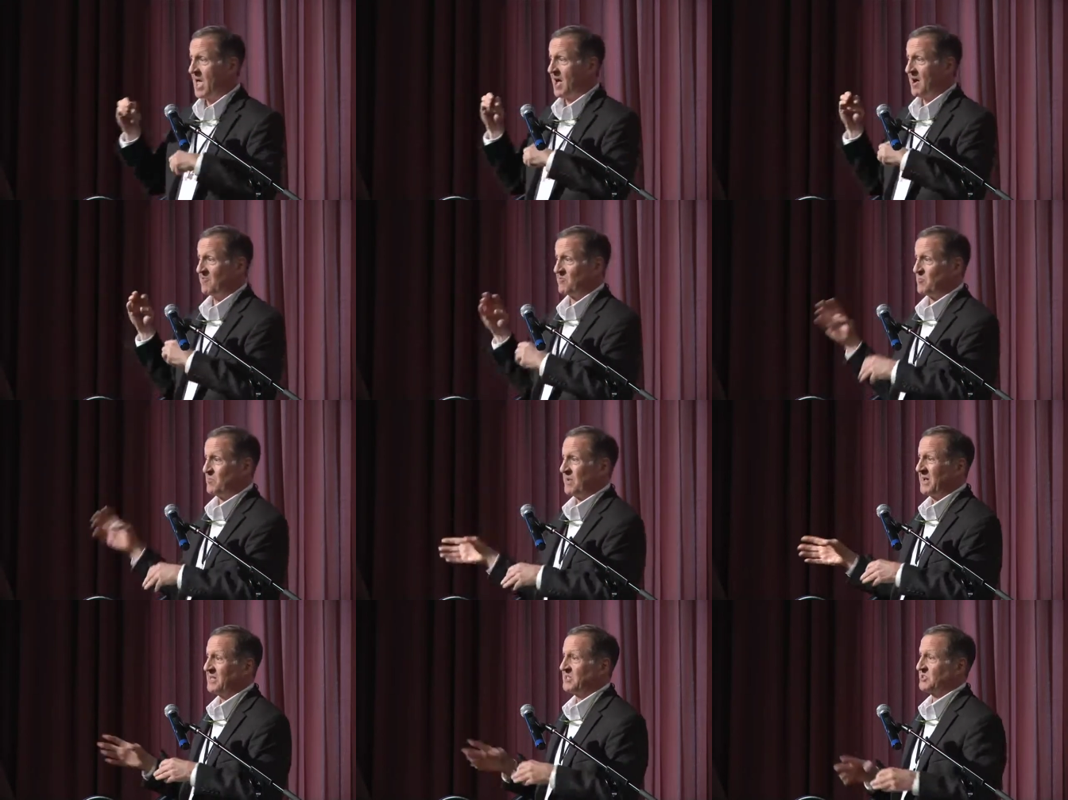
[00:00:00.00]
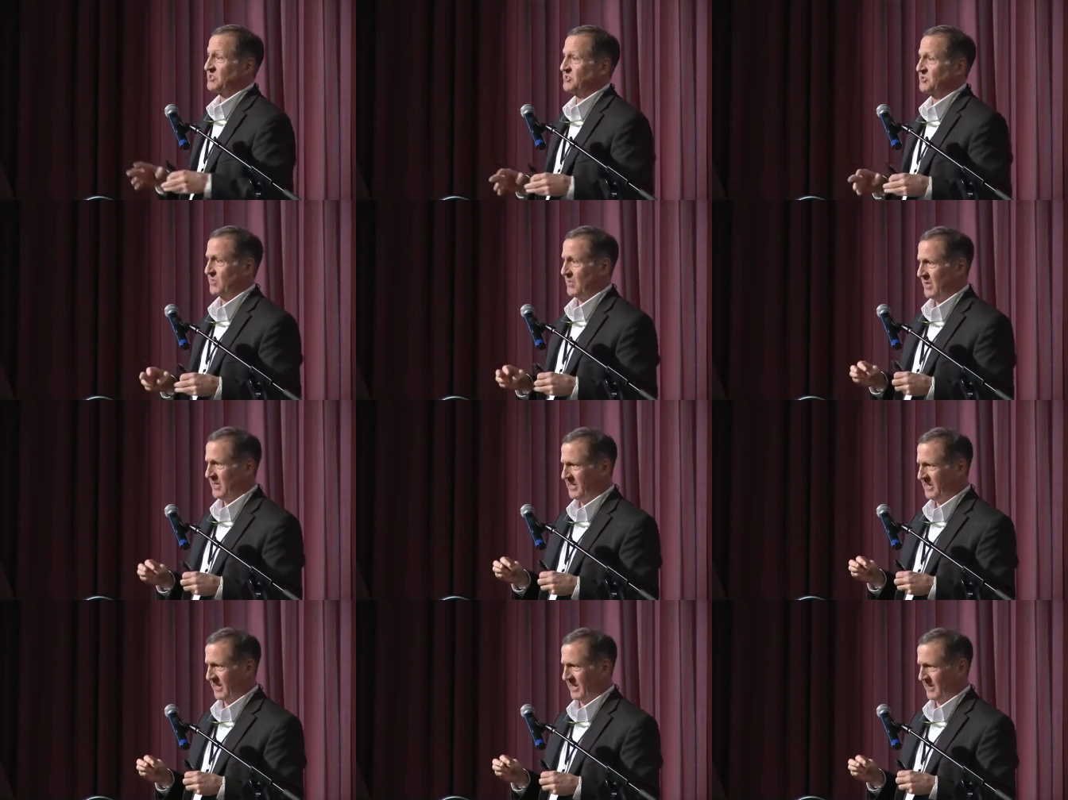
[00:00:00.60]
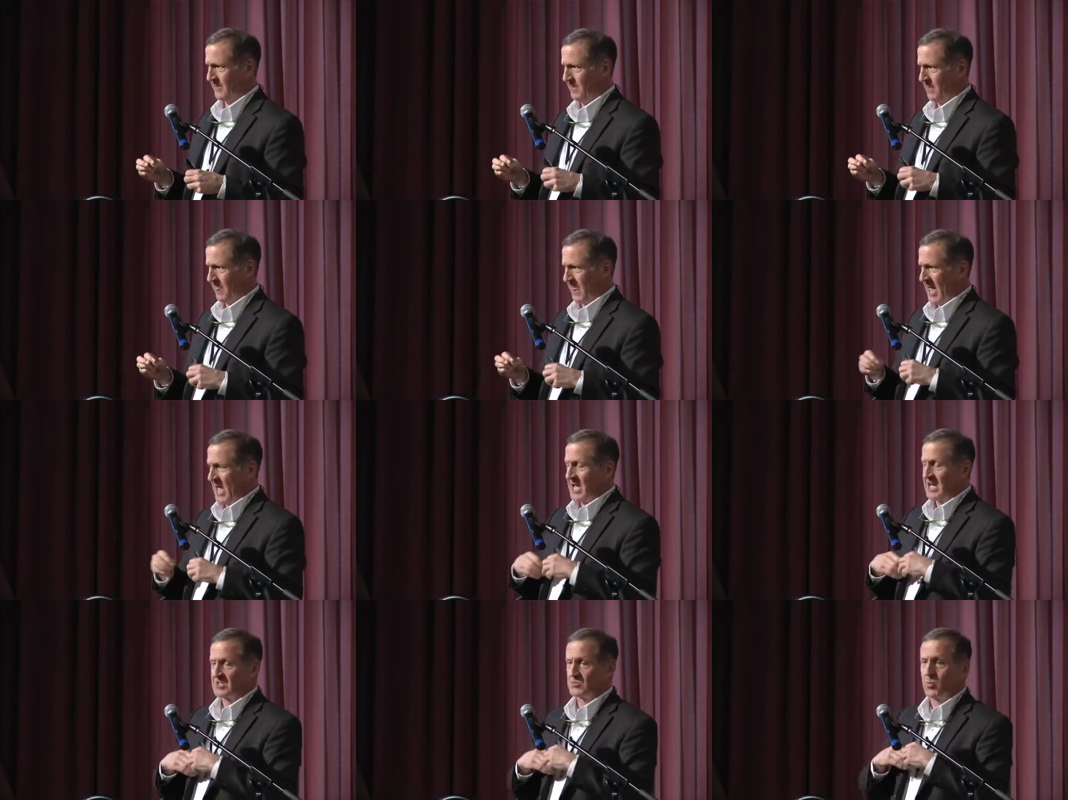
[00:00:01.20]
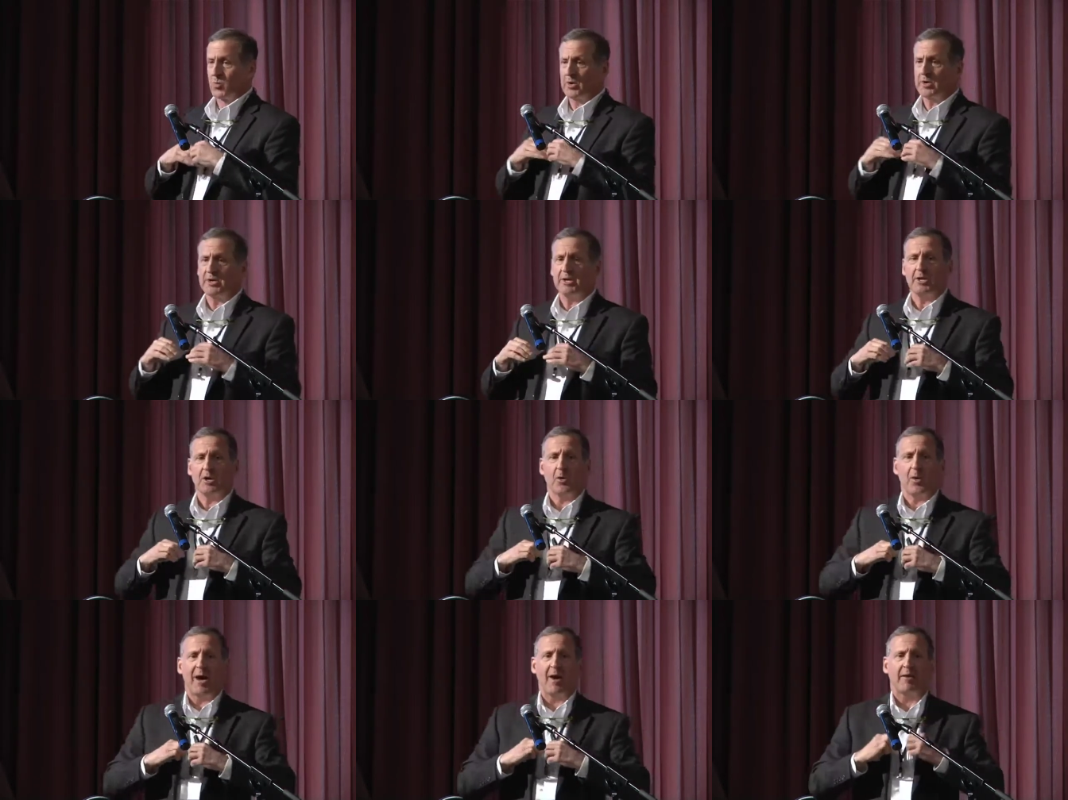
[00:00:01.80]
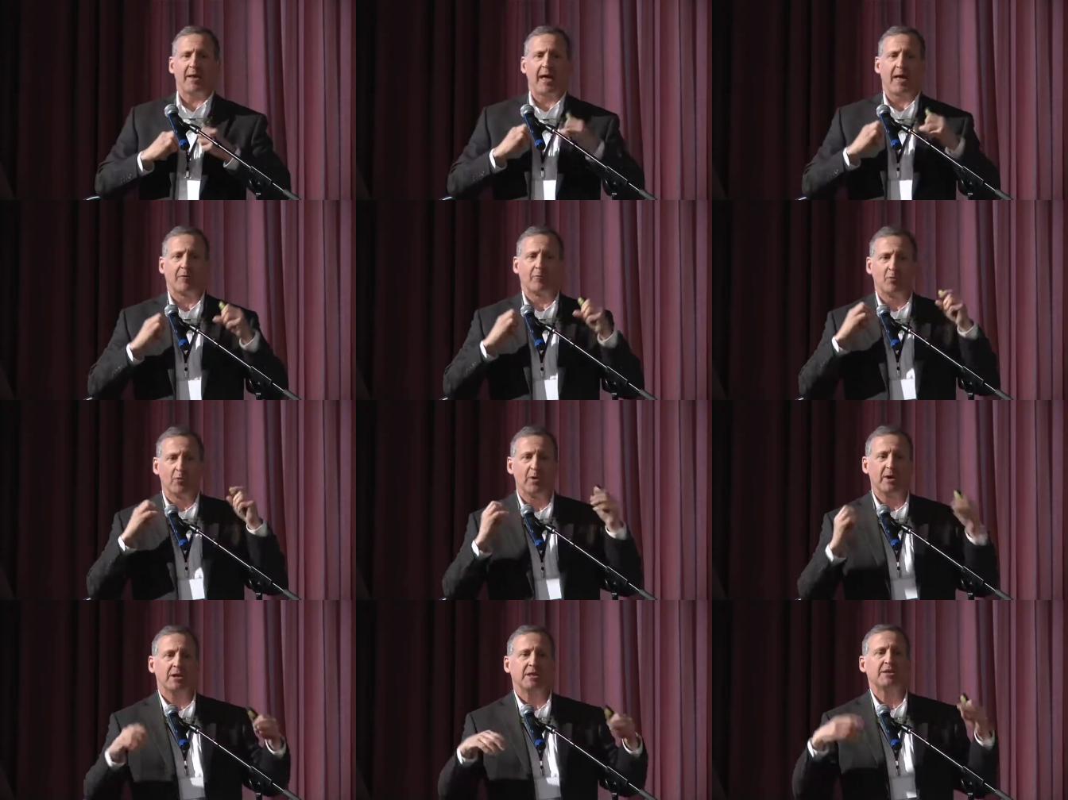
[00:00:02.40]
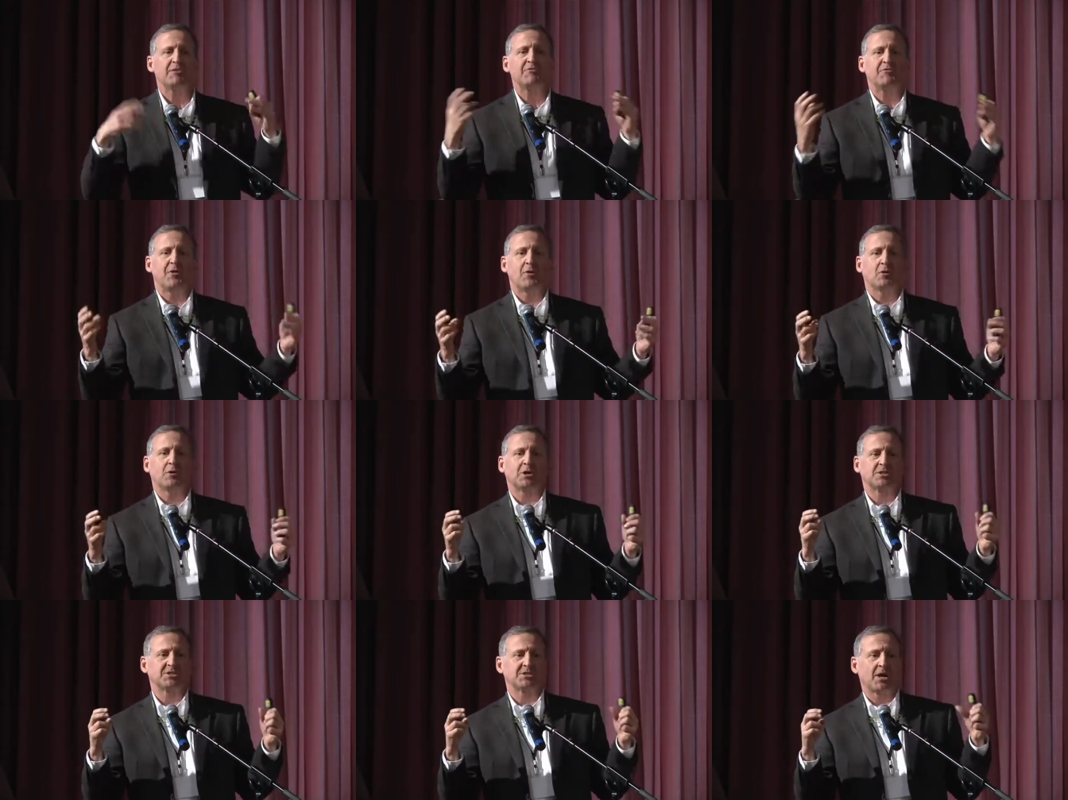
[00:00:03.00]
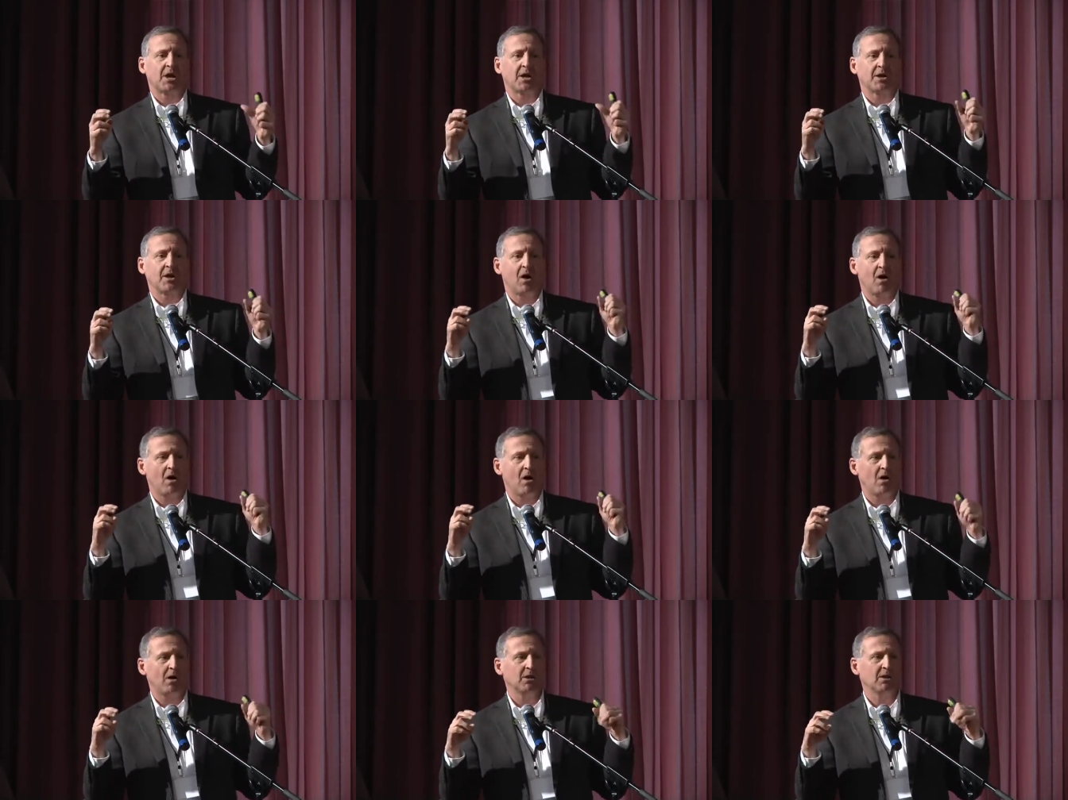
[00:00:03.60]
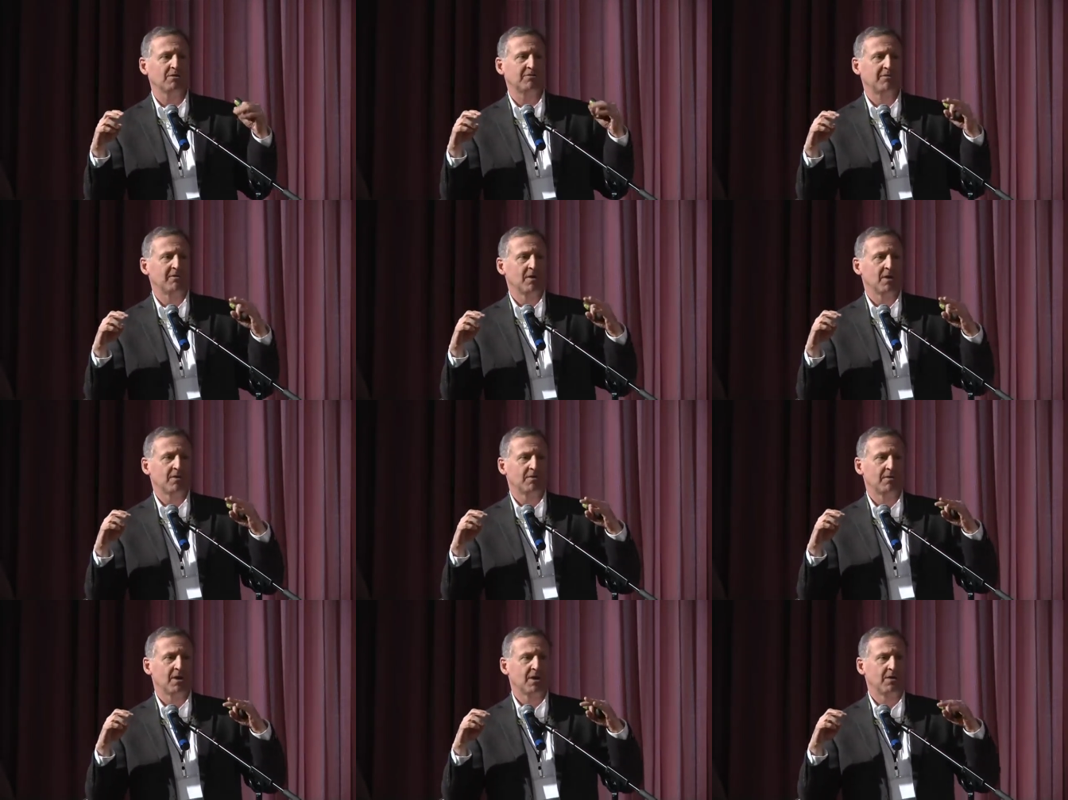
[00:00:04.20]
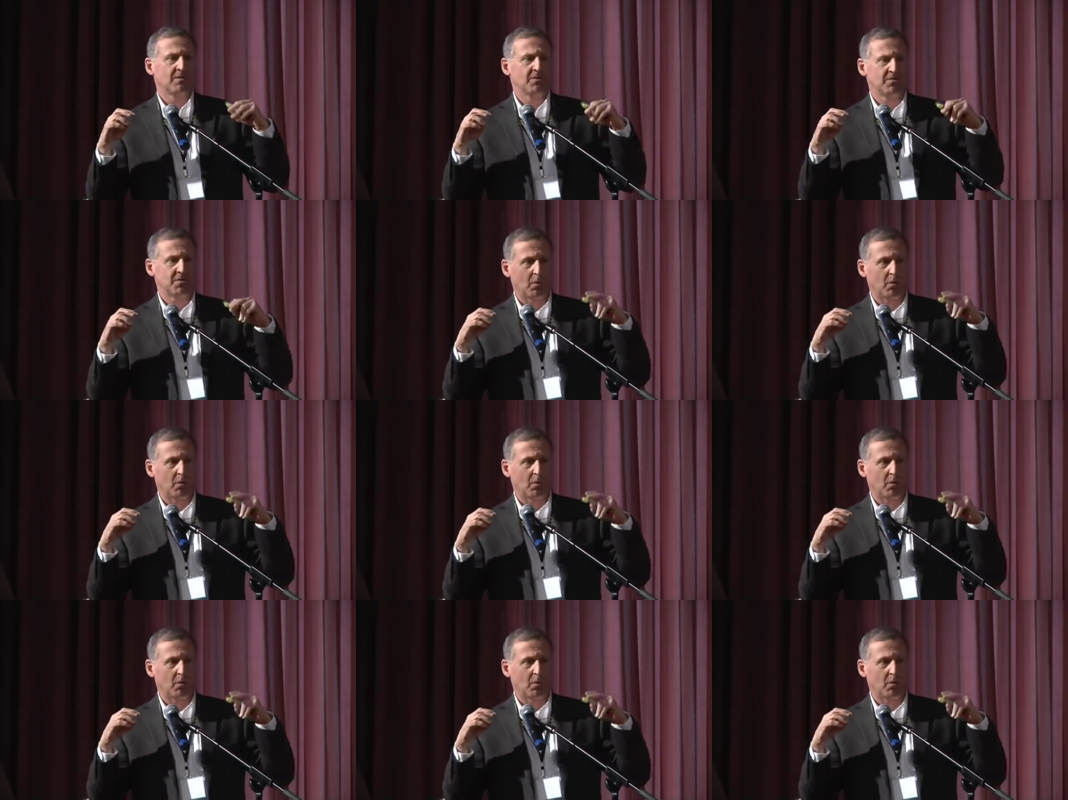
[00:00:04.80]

of binge drinking is we're going to go out and really focus on all of the,